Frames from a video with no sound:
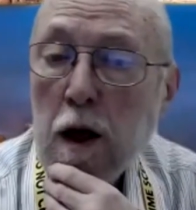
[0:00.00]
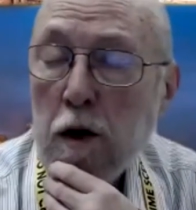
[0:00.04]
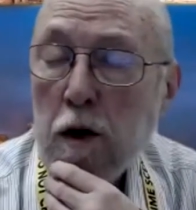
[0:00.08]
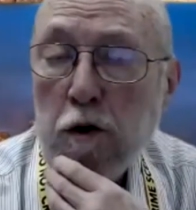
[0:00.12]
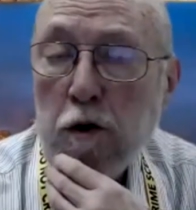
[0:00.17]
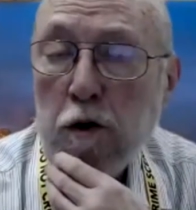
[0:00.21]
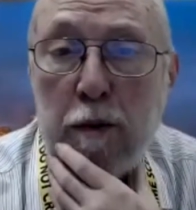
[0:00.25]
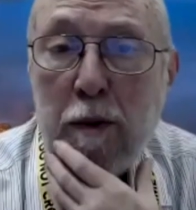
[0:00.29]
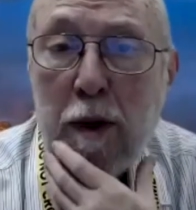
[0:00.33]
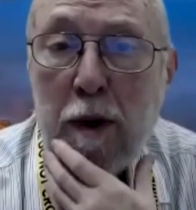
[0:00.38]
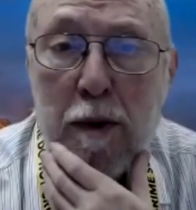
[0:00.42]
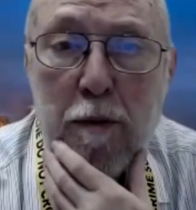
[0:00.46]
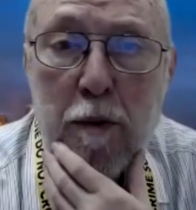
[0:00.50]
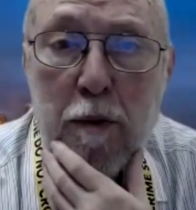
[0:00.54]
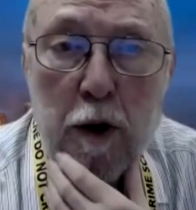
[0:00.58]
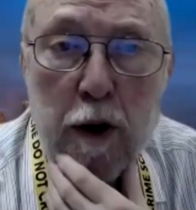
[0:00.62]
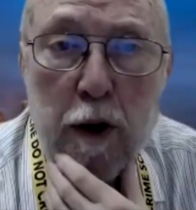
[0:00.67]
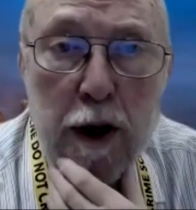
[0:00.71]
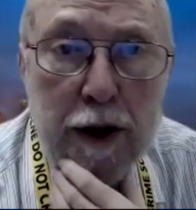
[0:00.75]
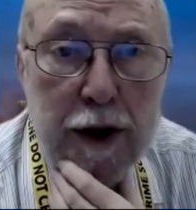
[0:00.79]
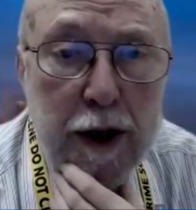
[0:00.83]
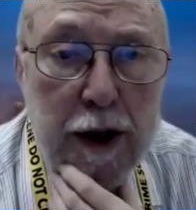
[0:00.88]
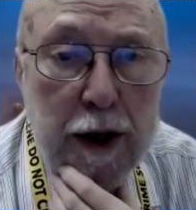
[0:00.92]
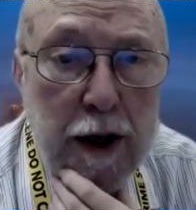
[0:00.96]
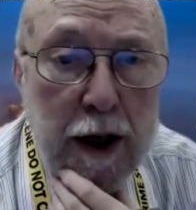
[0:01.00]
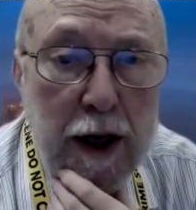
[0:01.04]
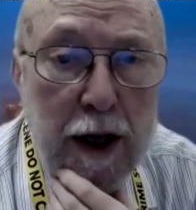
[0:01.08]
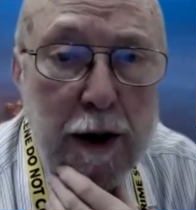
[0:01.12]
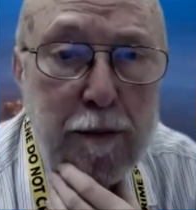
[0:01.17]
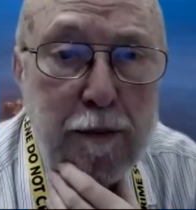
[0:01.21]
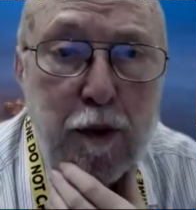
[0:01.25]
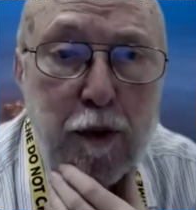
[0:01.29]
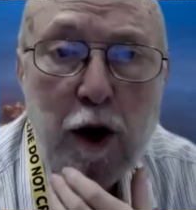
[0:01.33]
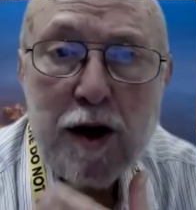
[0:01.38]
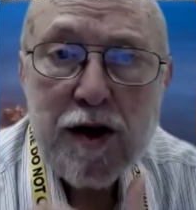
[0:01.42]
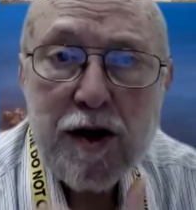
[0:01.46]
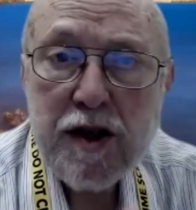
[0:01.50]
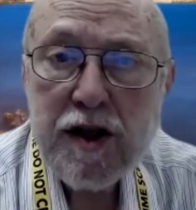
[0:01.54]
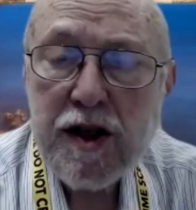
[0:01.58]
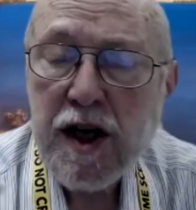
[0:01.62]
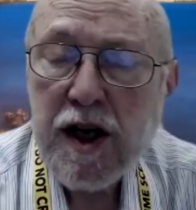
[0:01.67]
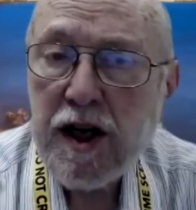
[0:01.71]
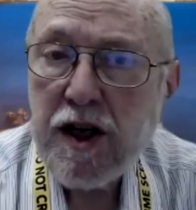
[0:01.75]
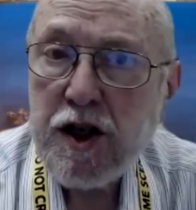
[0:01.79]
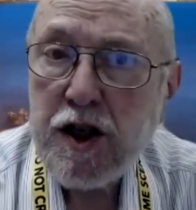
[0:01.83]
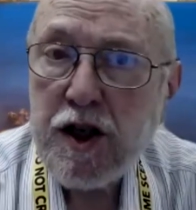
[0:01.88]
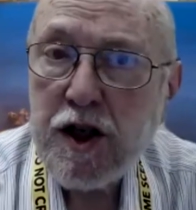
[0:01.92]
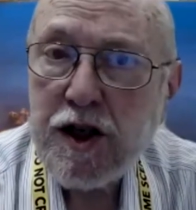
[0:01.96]
Remember, at the
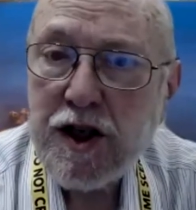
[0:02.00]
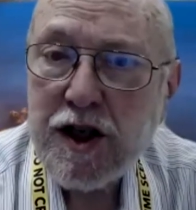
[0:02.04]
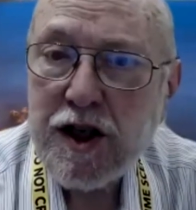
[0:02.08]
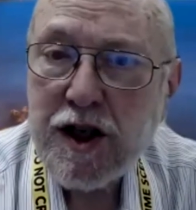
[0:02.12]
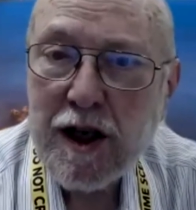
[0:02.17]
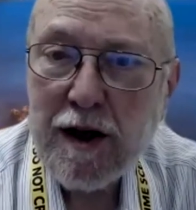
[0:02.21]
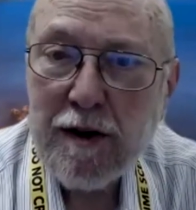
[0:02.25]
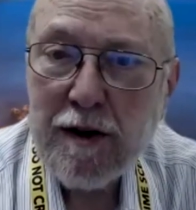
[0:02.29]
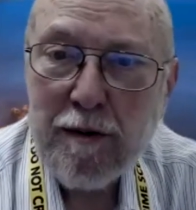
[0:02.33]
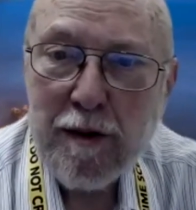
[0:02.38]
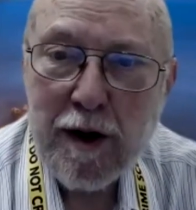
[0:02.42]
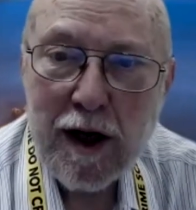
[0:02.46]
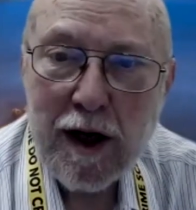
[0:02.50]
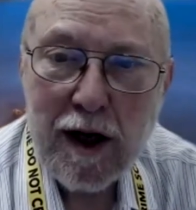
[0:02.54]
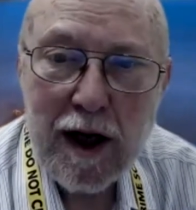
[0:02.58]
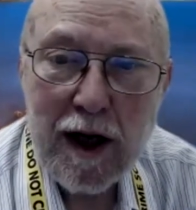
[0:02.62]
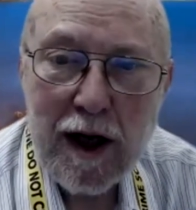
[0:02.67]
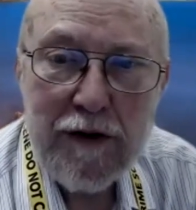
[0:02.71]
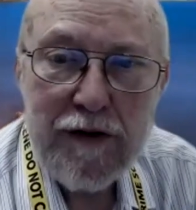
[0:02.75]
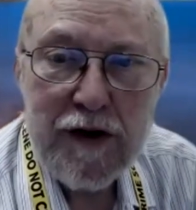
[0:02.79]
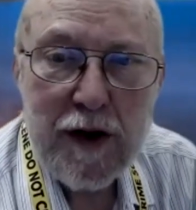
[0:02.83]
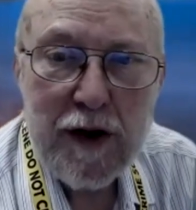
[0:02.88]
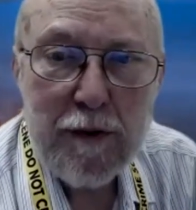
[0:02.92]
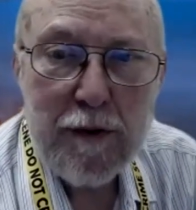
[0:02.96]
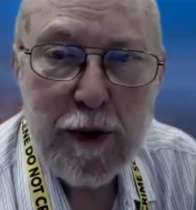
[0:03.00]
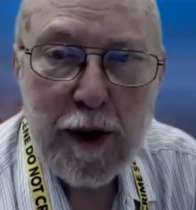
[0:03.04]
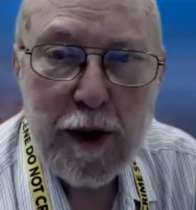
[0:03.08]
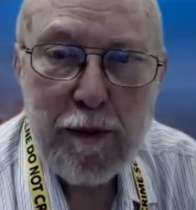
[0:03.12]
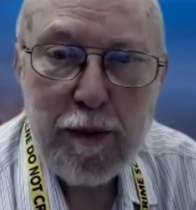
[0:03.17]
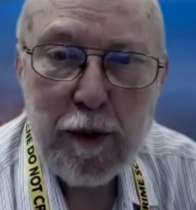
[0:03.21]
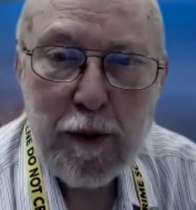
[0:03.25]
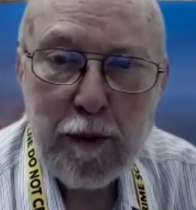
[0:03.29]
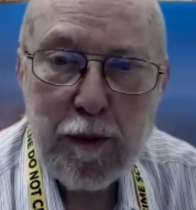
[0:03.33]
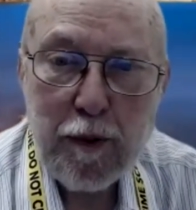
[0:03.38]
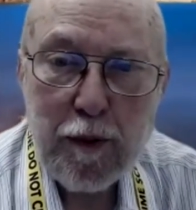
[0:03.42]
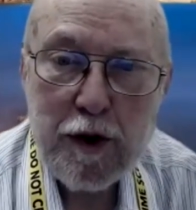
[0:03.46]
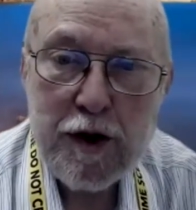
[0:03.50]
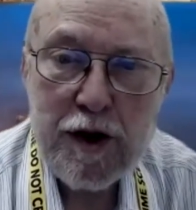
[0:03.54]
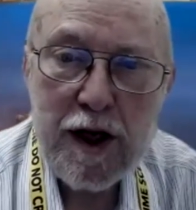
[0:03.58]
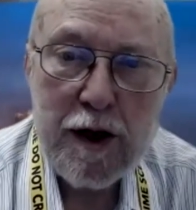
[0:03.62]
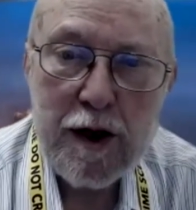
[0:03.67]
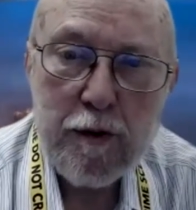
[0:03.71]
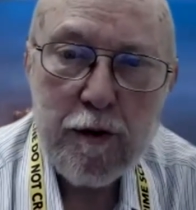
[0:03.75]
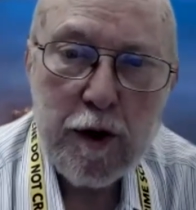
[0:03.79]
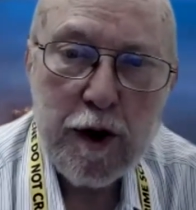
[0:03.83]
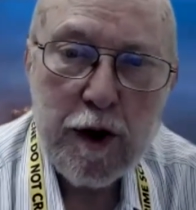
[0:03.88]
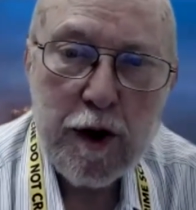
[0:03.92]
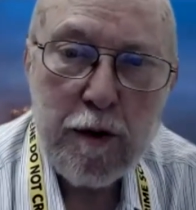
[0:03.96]
presentation of CML, I've seen people
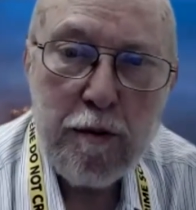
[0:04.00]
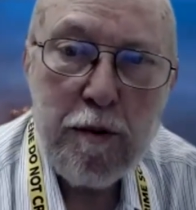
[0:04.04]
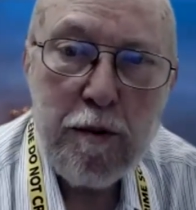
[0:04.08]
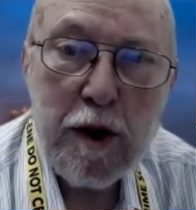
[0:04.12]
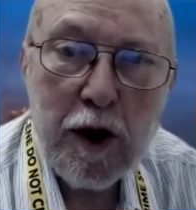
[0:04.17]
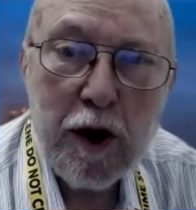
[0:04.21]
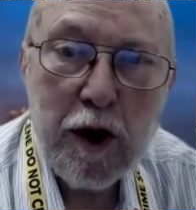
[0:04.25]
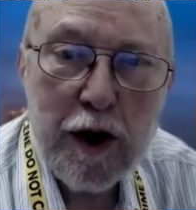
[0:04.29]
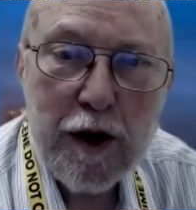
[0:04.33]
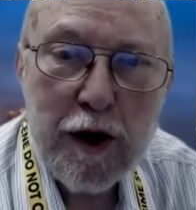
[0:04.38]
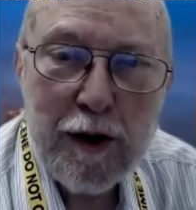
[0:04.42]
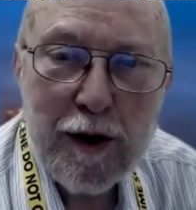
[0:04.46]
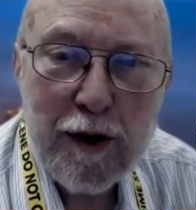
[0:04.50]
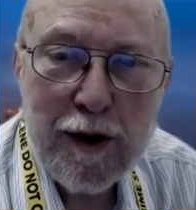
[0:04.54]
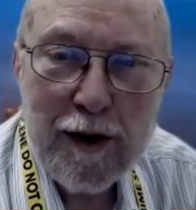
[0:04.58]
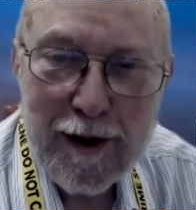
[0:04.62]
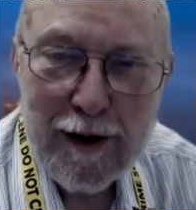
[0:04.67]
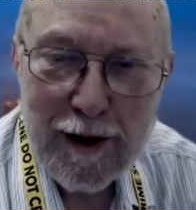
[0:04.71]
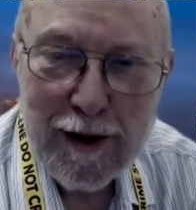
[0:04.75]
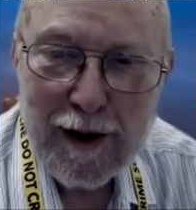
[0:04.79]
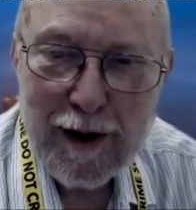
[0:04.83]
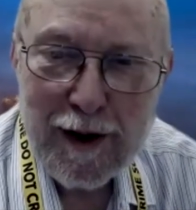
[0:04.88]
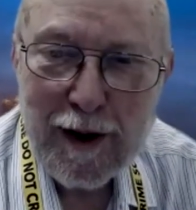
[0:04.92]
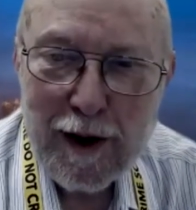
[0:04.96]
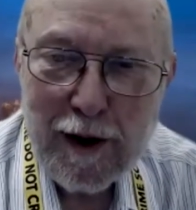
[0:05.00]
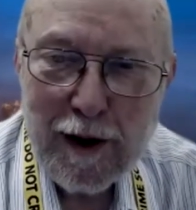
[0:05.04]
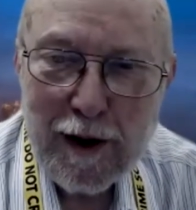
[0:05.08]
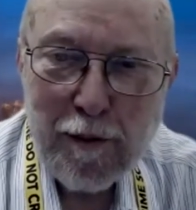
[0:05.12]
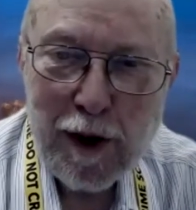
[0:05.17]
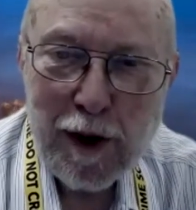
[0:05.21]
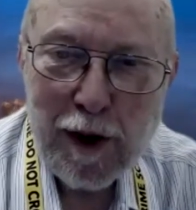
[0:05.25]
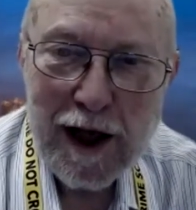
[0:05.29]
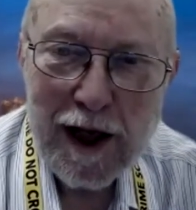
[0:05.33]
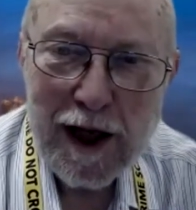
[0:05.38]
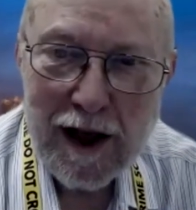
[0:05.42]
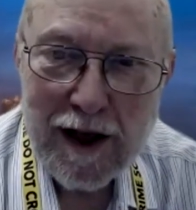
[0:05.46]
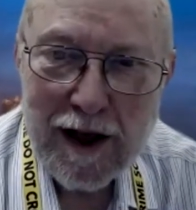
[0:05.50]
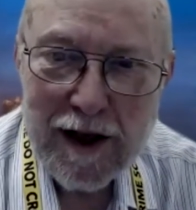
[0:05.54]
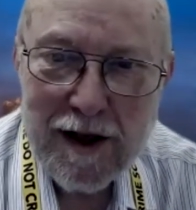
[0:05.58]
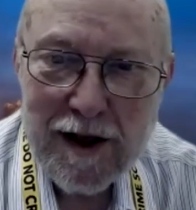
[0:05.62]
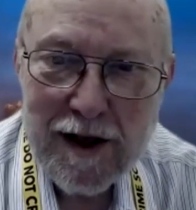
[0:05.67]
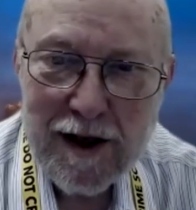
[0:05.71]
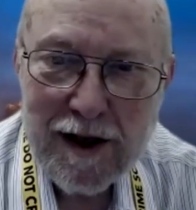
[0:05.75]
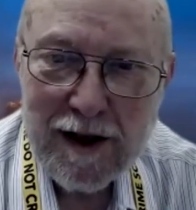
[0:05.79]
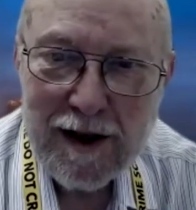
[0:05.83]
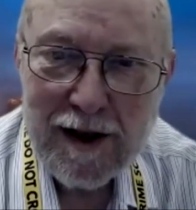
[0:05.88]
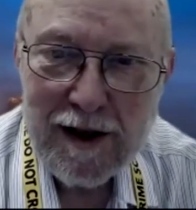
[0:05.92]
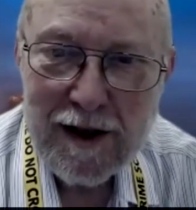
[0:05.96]
present with 1 million platelets
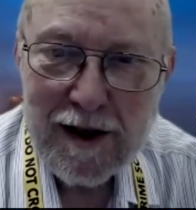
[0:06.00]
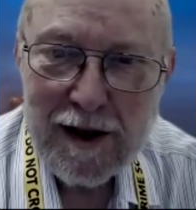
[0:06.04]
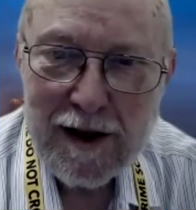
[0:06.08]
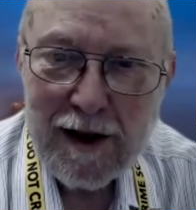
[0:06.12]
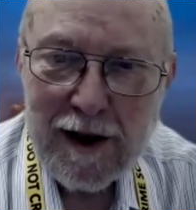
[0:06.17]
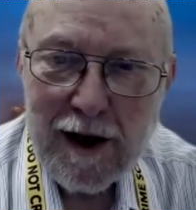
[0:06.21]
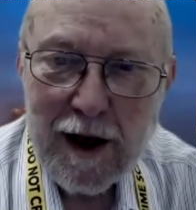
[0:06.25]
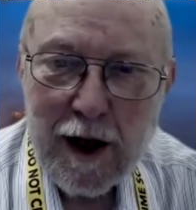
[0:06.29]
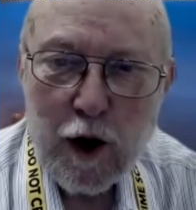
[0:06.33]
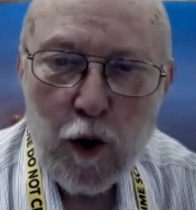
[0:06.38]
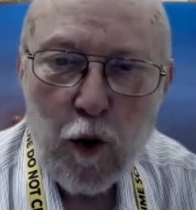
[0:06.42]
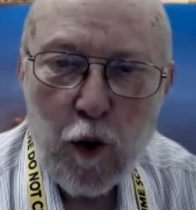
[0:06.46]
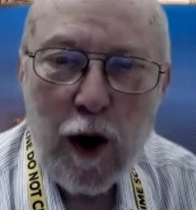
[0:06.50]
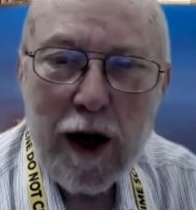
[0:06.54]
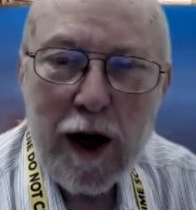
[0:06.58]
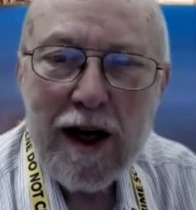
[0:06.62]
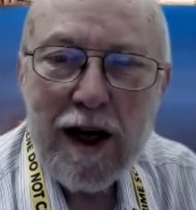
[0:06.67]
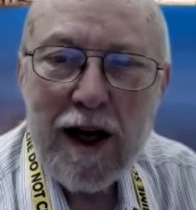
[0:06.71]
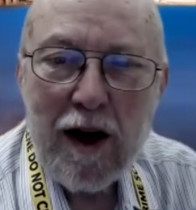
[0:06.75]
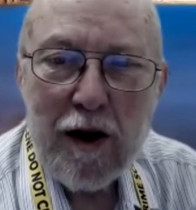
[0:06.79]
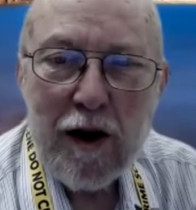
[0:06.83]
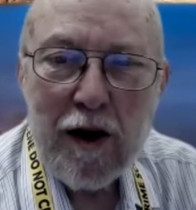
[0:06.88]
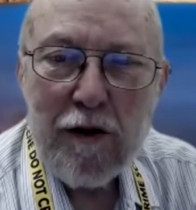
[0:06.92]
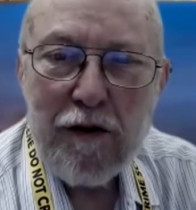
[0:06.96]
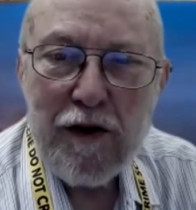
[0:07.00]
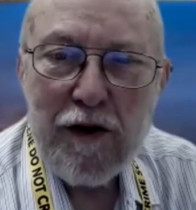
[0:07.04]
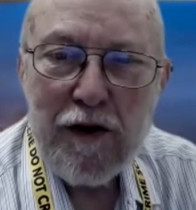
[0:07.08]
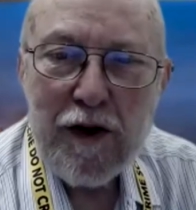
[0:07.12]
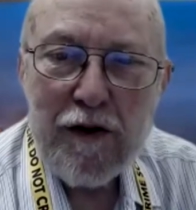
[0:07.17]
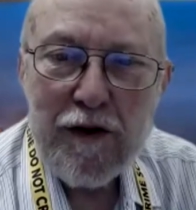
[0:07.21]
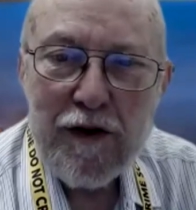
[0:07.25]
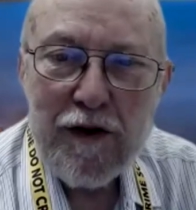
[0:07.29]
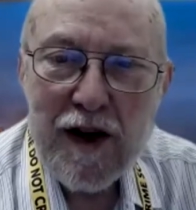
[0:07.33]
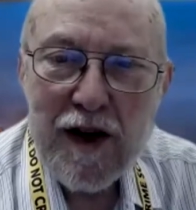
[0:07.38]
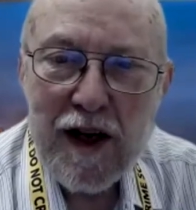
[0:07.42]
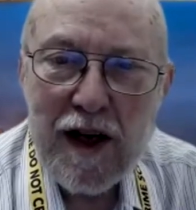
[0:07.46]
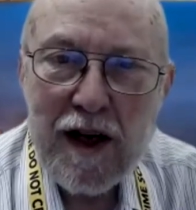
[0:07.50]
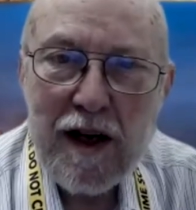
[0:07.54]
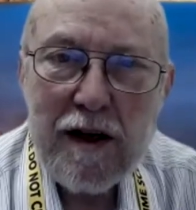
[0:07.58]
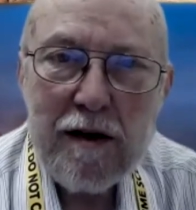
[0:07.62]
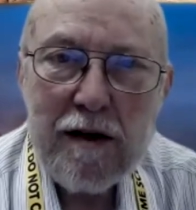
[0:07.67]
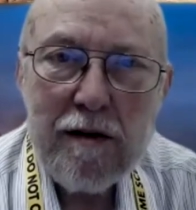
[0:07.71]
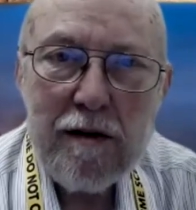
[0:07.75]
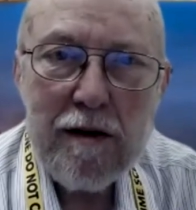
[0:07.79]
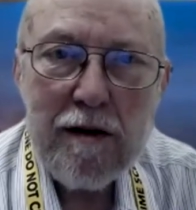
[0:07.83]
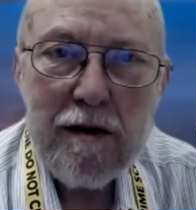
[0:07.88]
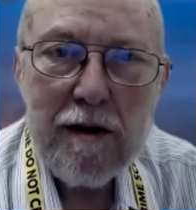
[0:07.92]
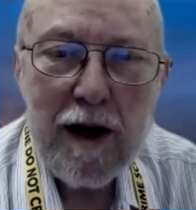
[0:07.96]
and a white count of
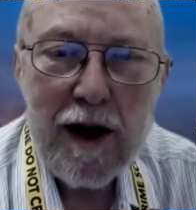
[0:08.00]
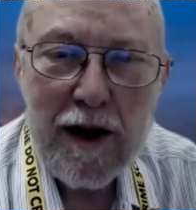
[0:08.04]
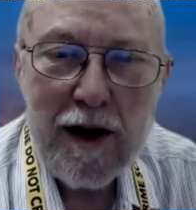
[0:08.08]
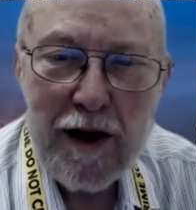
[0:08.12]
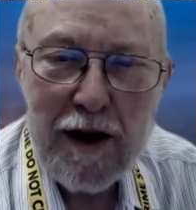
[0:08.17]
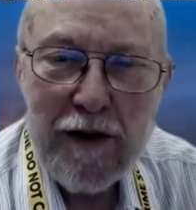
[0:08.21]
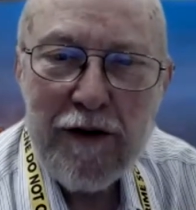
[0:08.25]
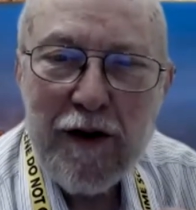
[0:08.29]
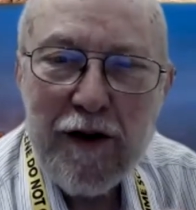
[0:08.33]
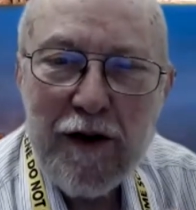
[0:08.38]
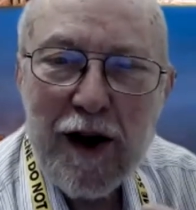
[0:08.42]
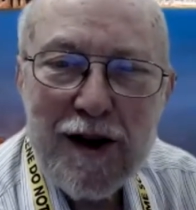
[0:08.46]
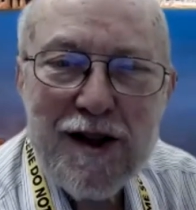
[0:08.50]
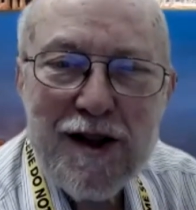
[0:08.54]
15, and they've got